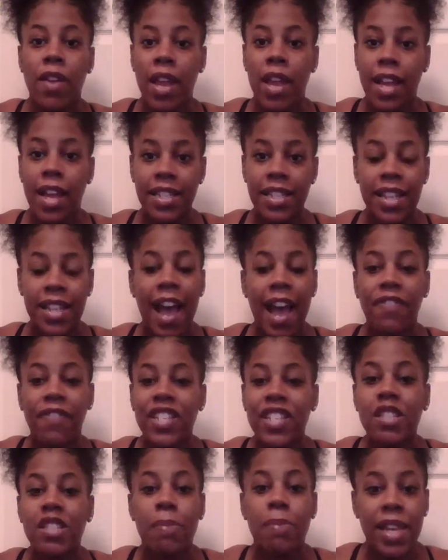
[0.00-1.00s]
inside
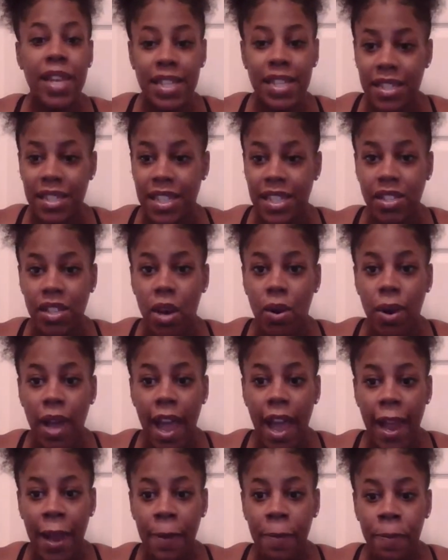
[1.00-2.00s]
this business,
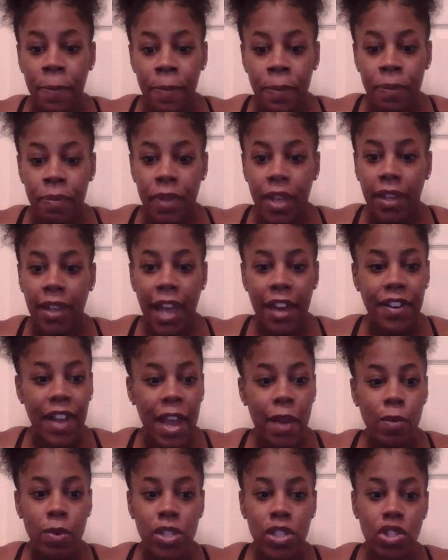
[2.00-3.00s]
okay? Like
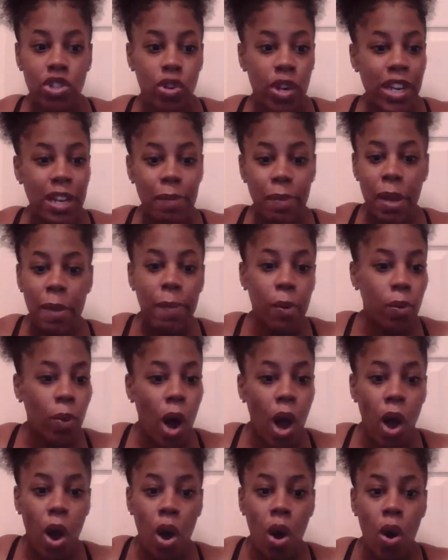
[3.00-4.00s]
they was treating people
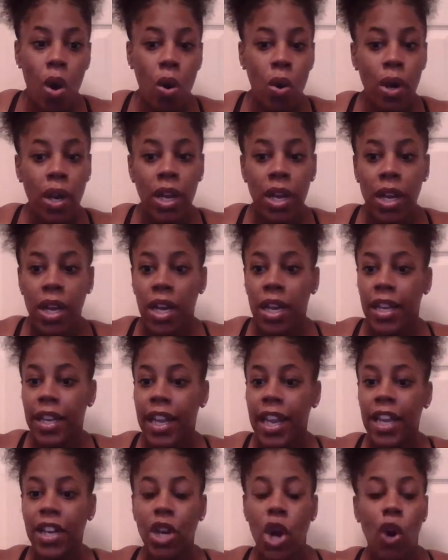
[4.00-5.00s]
wrong,
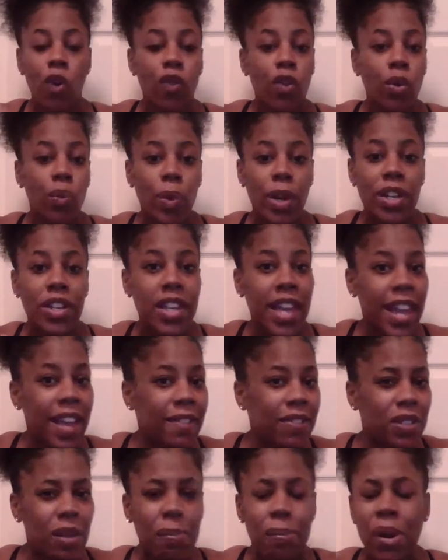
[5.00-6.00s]
getting over with
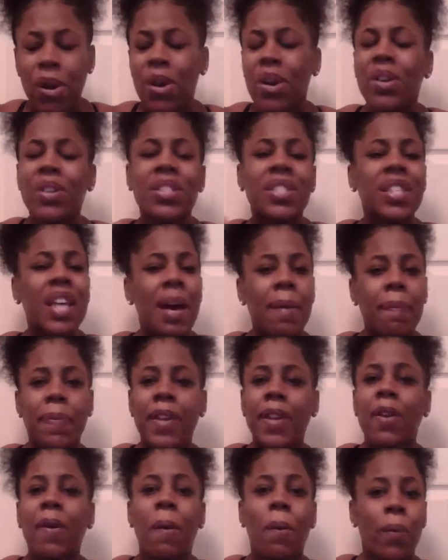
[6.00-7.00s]
deaths or
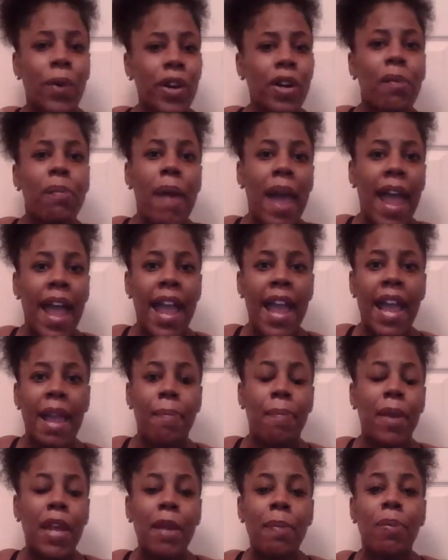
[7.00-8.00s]
something real bad. And
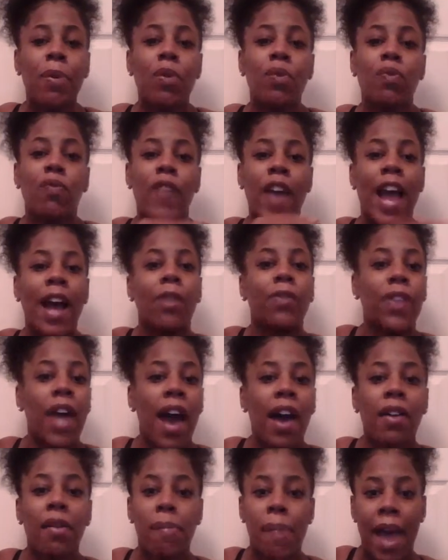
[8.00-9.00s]
people found
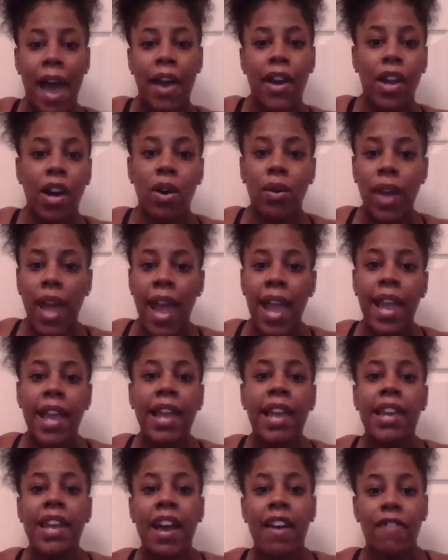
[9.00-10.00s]
out about it,
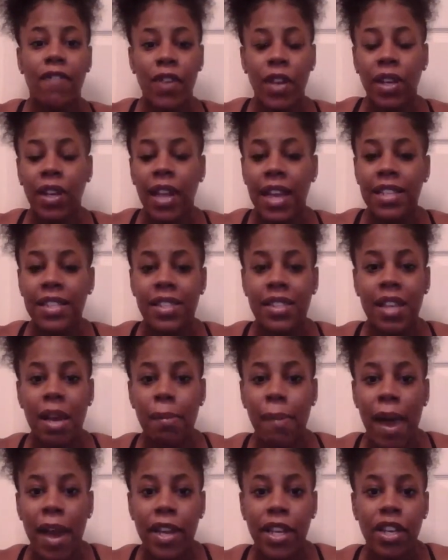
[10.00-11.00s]
okay? And I feel like
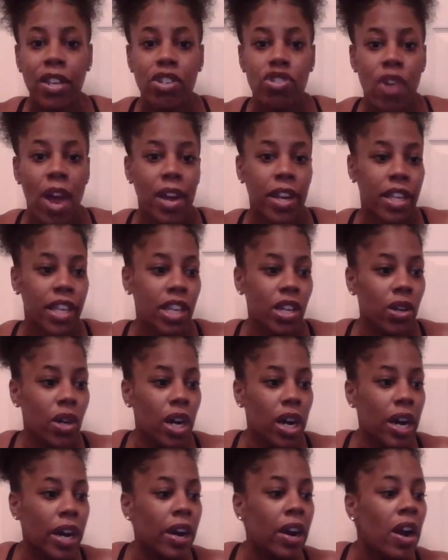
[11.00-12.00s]
somebody could have tried to kill
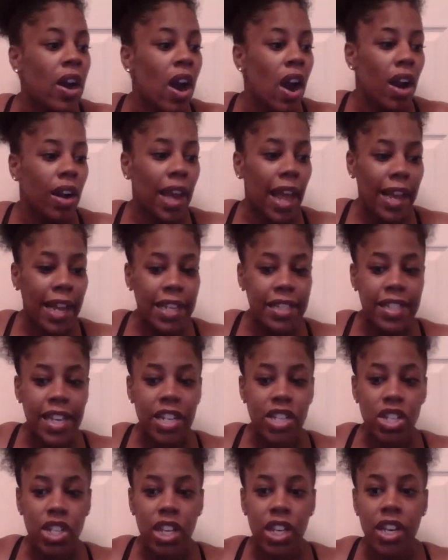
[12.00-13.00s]
her. Or like I said,
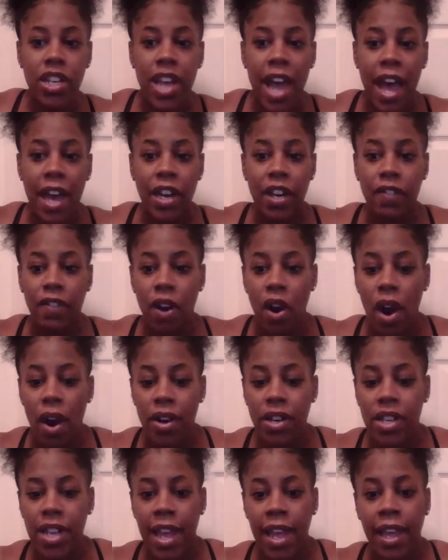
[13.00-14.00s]
she could have died of a heart
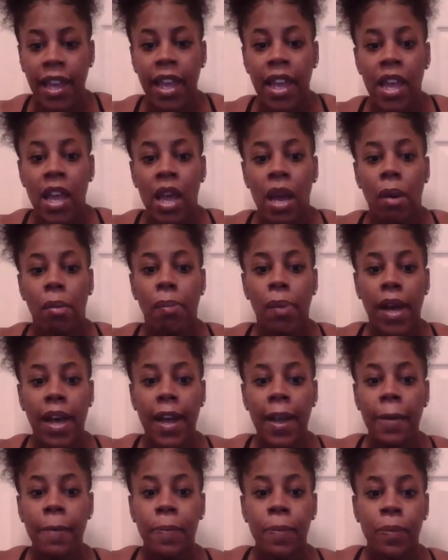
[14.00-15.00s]
attack.
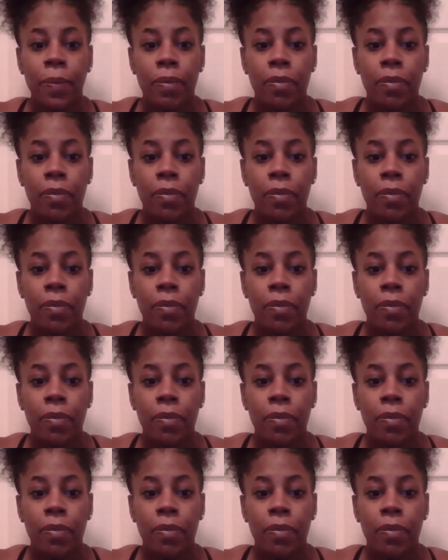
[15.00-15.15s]
But